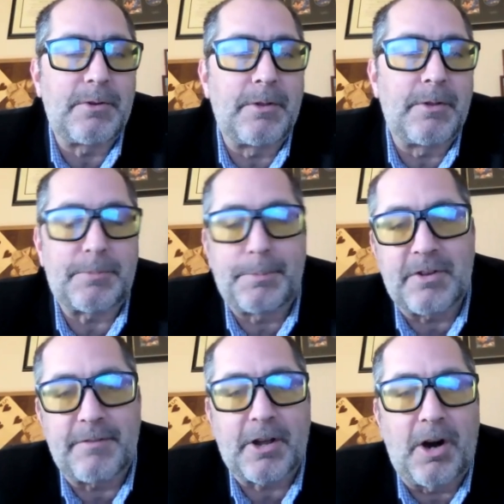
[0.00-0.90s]
the
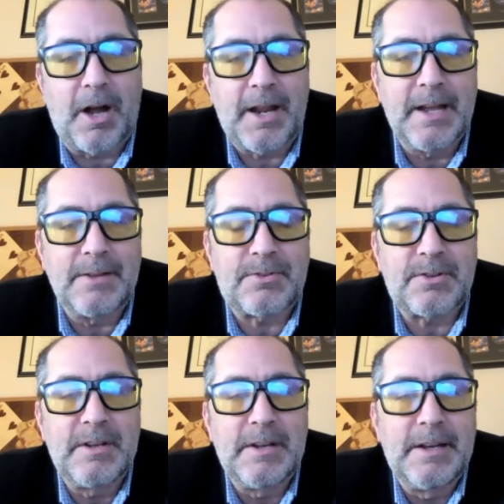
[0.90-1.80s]
specific audience,
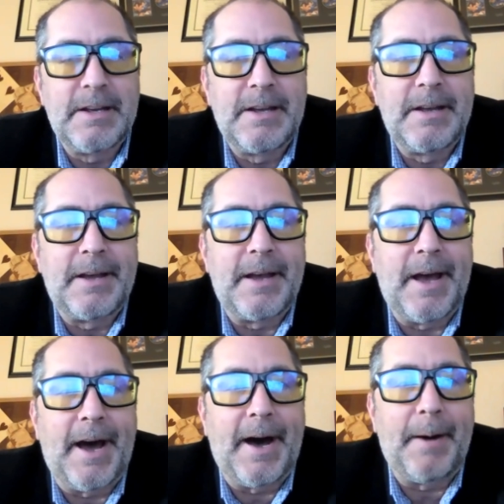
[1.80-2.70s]

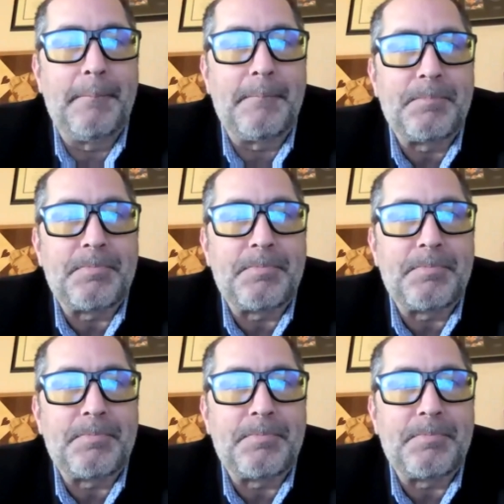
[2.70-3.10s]
and